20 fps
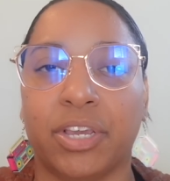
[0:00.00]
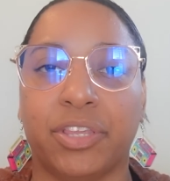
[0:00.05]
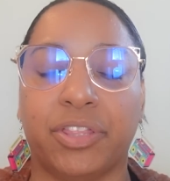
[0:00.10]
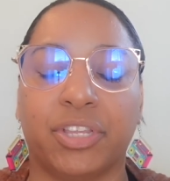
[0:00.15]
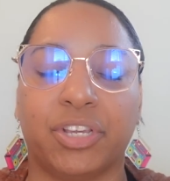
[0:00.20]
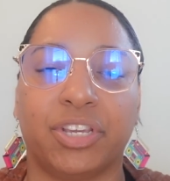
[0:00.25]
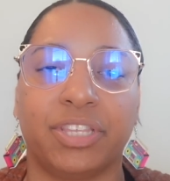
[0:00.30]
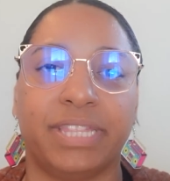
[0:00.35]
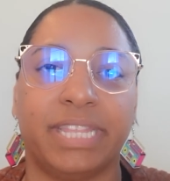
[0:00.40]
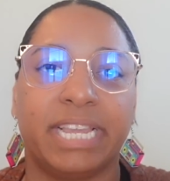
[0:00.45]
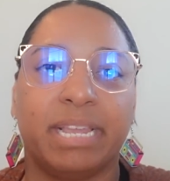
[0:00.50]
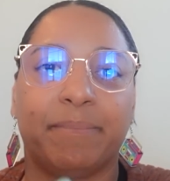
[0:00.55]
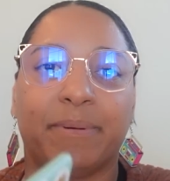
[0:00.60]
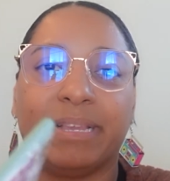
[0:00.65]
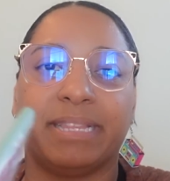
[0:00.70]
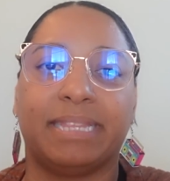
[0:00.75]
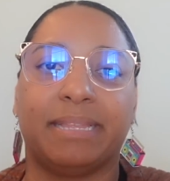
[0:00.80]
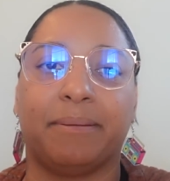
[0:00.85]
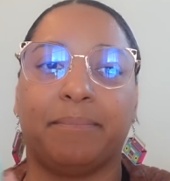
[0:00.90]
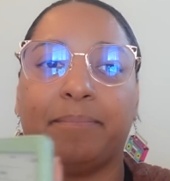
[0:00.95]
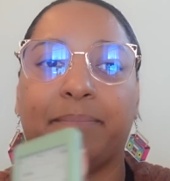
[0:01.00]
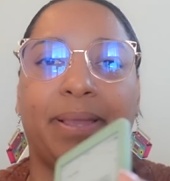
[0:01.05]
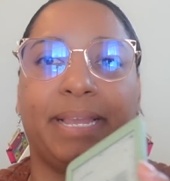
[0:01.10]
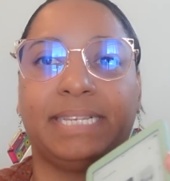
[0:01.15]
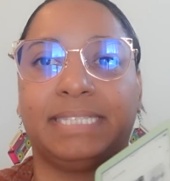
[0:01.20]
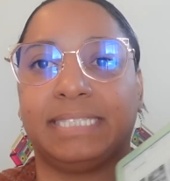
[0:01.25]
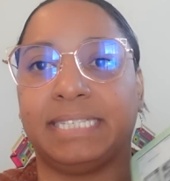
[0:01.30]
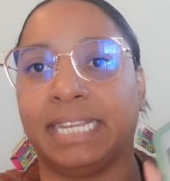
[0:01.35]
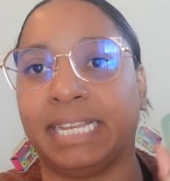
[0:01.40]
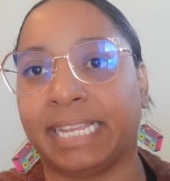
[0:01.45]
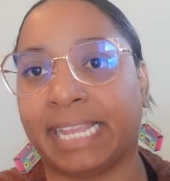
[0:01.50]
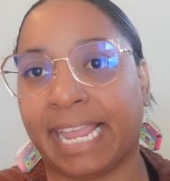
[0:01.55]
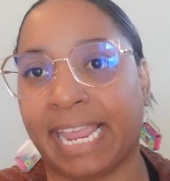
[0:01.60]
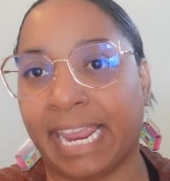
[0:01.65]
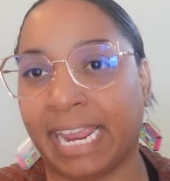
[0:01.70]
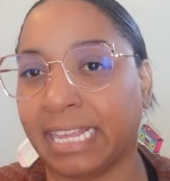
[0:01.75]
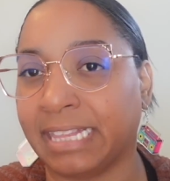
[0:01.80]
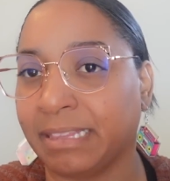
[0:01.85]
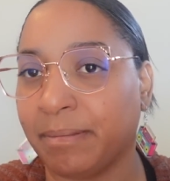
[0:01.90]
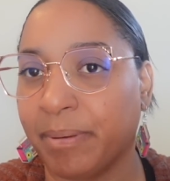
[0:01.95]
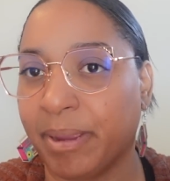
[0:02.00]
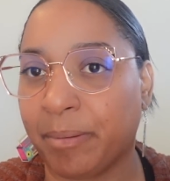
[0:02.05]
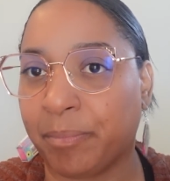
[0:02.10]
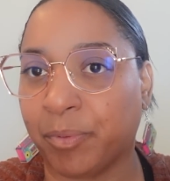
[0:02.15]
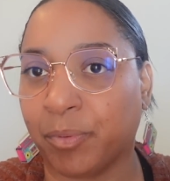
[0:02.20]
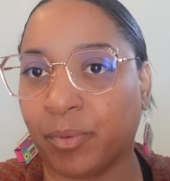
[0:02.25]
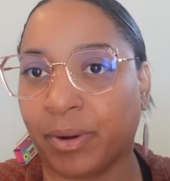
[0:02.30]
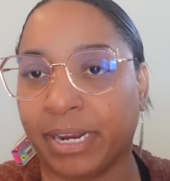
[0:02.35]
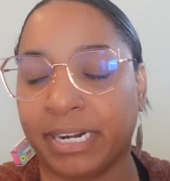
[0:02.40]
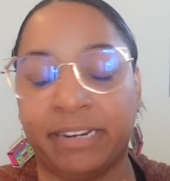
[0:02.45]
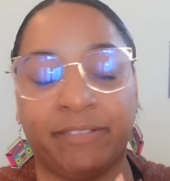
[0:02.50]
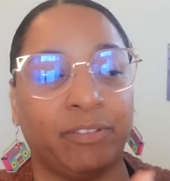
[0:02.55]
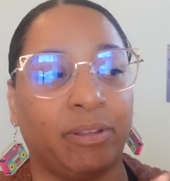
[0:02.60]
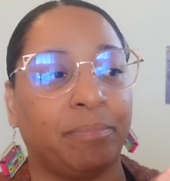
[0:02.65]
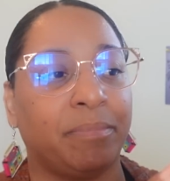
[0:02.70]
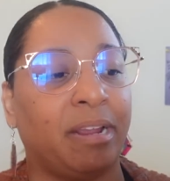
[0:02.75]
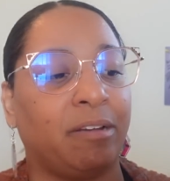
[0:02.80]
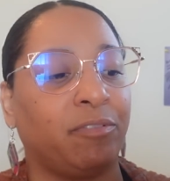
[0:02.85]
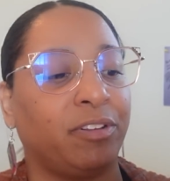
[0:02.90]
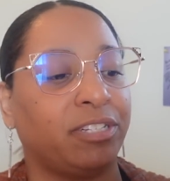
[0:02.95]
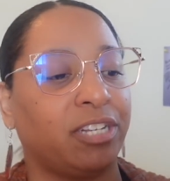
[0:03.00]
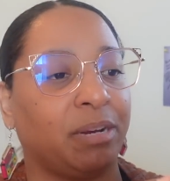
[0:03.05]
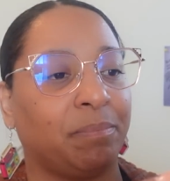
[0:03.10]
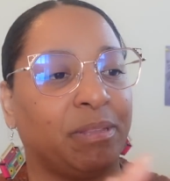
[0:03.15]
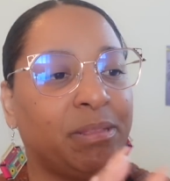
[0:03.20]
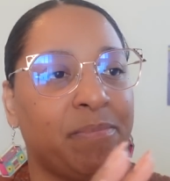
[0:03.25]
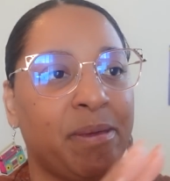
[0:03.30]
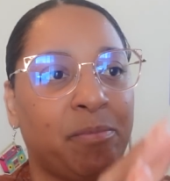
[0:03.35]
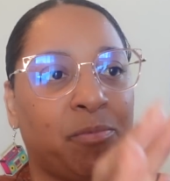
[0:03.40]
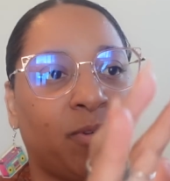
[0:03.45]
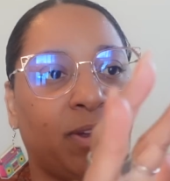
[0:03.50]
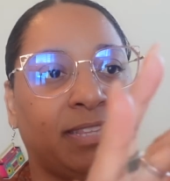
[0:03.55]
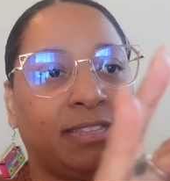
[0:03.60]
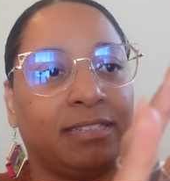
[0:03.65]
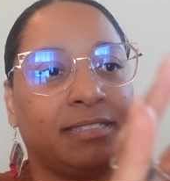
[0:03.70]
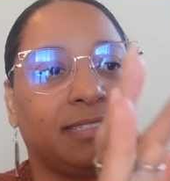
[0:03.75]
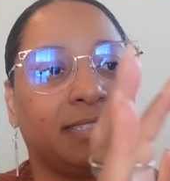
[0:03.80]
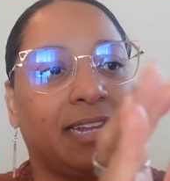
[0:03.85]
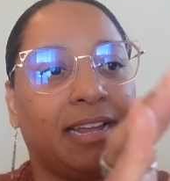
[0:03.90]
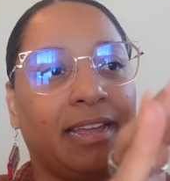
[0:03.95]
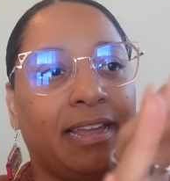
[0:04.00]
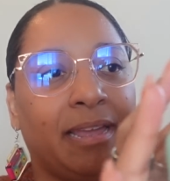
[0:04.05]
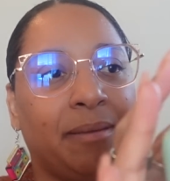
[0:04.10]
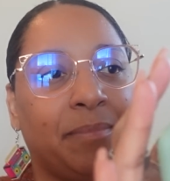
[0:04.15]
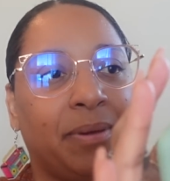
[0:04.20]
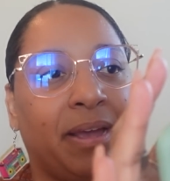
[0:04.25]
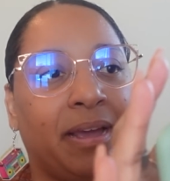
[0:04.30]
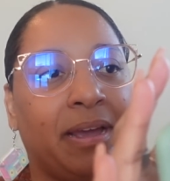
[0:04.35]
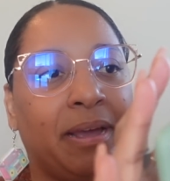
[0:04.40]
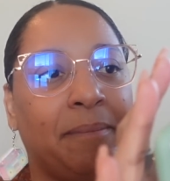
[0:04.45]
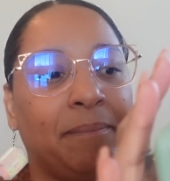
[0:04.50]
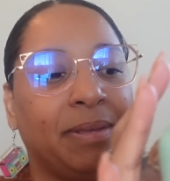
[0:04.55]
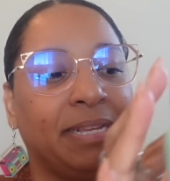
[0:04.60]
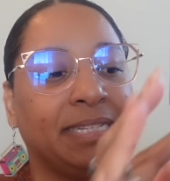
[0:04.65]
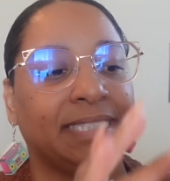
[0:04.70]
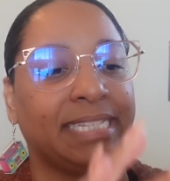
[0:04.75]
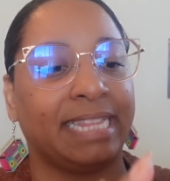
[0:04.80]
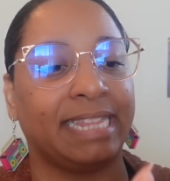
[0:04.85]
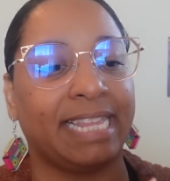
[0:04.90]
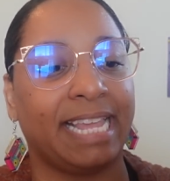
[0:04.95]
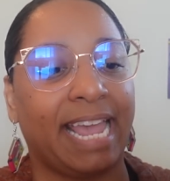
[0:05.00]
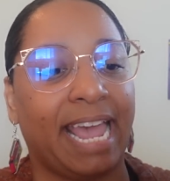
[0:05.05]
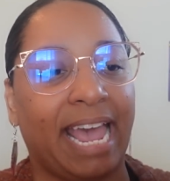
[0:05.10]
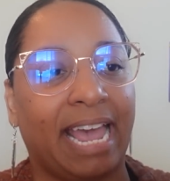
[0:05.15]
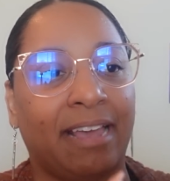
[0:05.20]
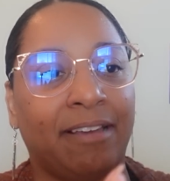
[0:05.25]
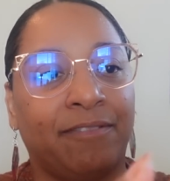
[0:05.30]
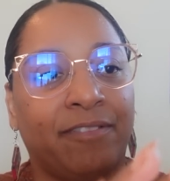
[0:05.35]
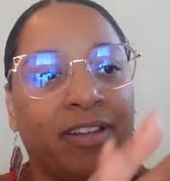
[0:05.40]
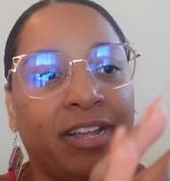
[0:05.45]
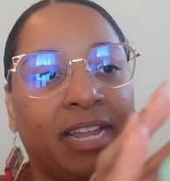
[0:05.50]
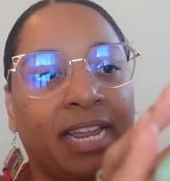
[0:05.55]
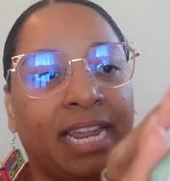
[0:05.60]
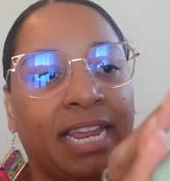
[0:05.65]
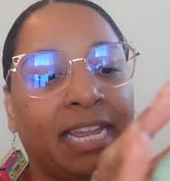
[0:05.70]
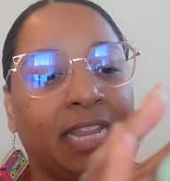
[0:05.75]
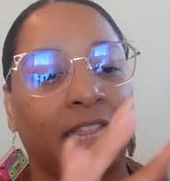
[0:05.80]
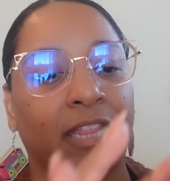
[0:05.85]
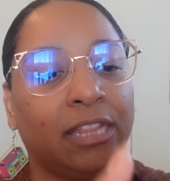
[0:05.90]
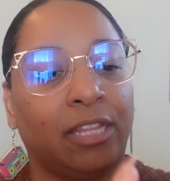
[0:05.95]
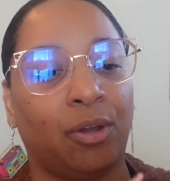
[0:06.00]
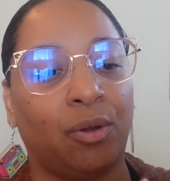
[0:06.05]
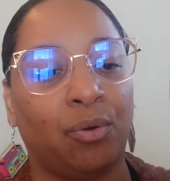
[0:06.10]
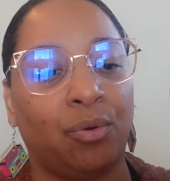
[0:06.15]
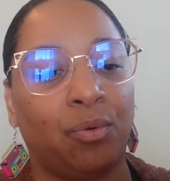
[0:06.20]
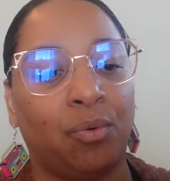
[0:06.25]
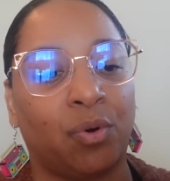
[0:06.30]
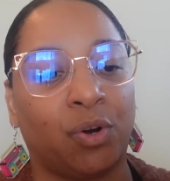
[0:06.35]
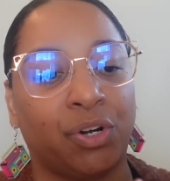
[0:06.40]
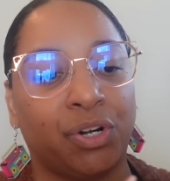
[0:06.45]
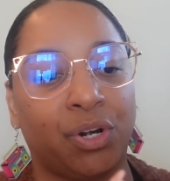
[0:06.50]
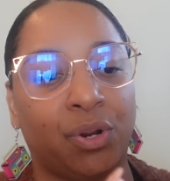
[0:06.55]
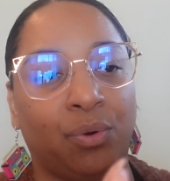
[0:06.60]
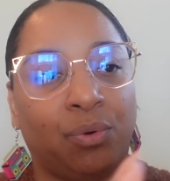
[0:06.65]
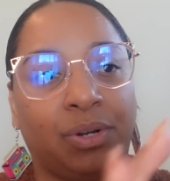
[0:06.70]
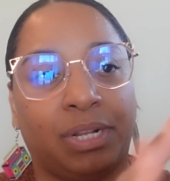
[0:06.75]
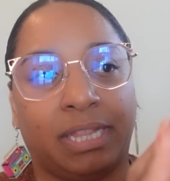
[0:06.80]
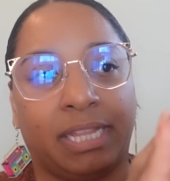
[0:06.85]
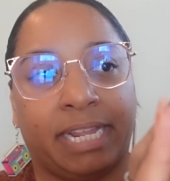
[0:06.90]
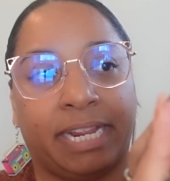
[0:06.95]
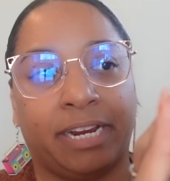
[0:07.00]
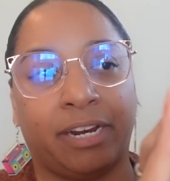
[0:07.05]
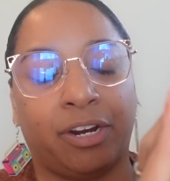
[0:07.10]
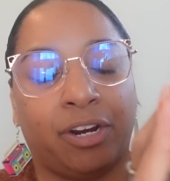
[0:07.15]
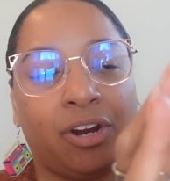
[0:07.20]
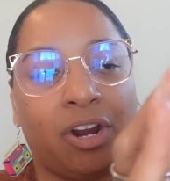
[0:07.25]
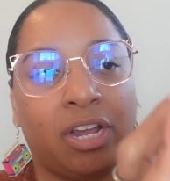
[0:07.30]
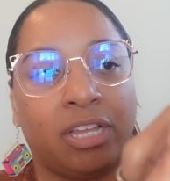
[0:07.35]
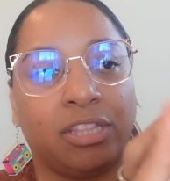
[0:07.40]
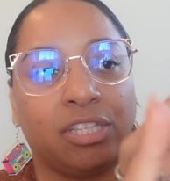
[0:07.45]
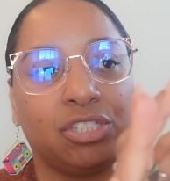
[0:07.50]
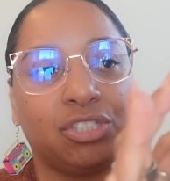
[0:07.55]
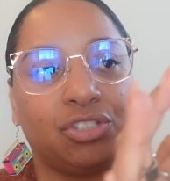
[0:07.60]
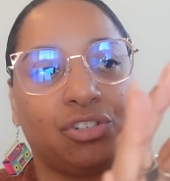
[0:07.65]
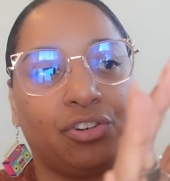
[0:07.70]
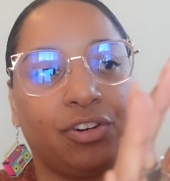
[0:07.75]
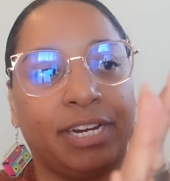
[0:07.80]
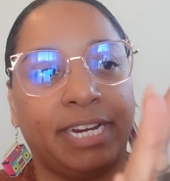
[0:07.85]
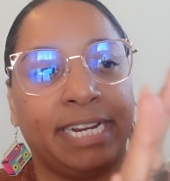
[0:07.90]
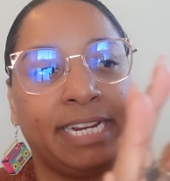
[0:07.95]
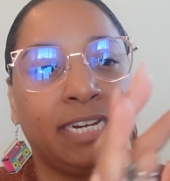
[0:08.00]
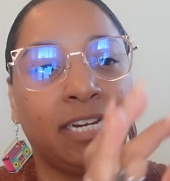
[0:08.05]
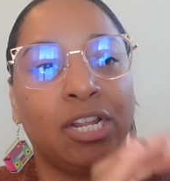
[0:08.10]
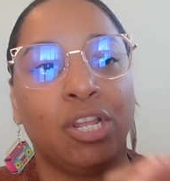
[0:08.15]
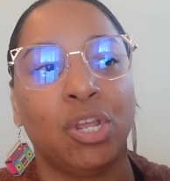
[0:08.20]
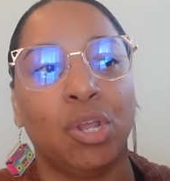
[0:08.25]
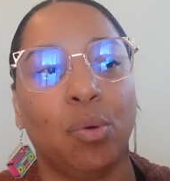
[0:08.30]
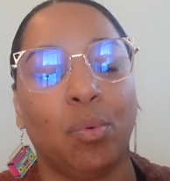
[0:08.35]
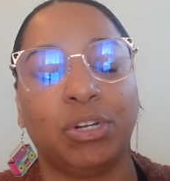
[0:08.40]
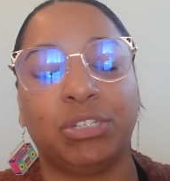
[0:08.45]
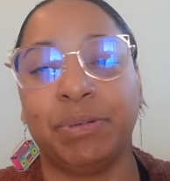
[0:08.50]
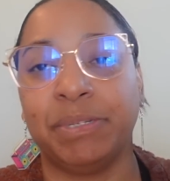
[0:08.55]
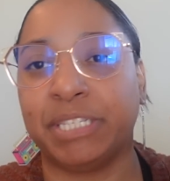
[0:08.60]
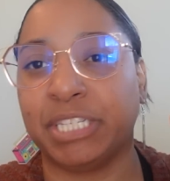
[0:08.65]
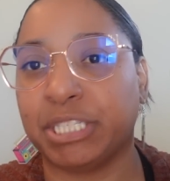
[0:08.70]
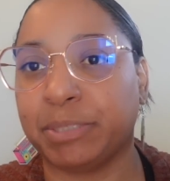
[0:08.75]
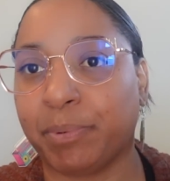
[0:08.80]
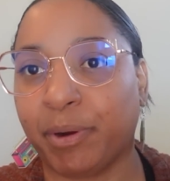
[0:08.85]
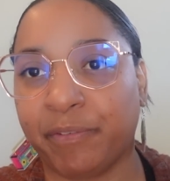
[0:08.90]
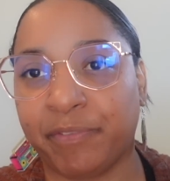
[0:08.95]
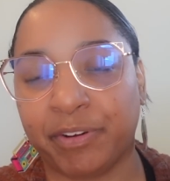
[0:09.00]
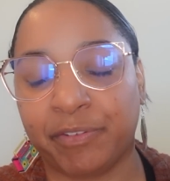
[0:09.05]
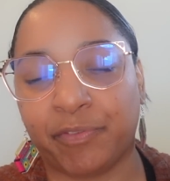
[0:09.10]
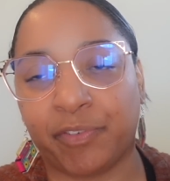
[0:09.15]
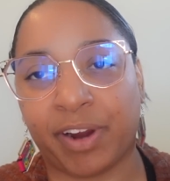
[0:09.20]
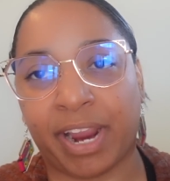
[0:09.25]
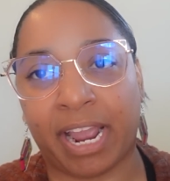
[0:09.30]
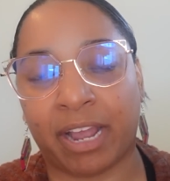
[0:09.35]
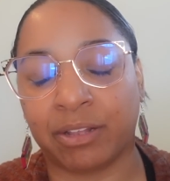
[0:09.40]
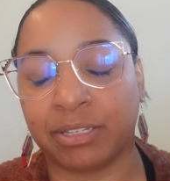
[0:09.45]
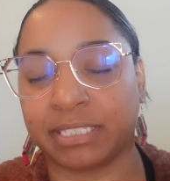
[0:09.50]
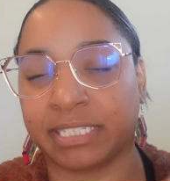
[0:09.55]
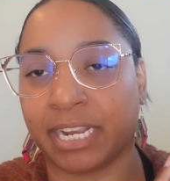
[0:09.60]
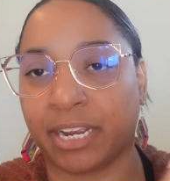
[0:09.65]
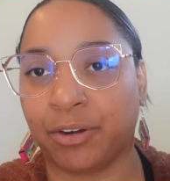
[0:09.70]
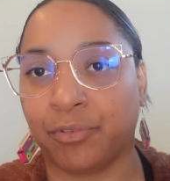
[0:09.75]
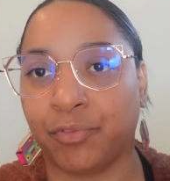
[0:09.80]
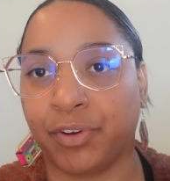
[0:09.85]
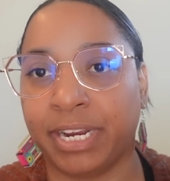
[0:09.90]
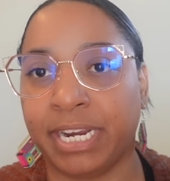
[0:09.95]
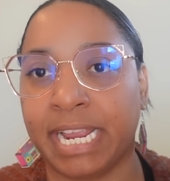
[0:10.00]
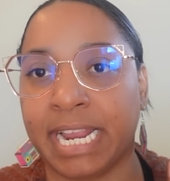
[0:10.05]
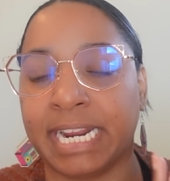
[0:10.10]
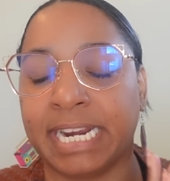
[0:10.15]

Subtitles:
The good thing about the Basic and the Paperwhite, even though I'm not really talking about the Paperwhite this time, is that they have a low or no glare on the screen, which means it's perfect for outside reading.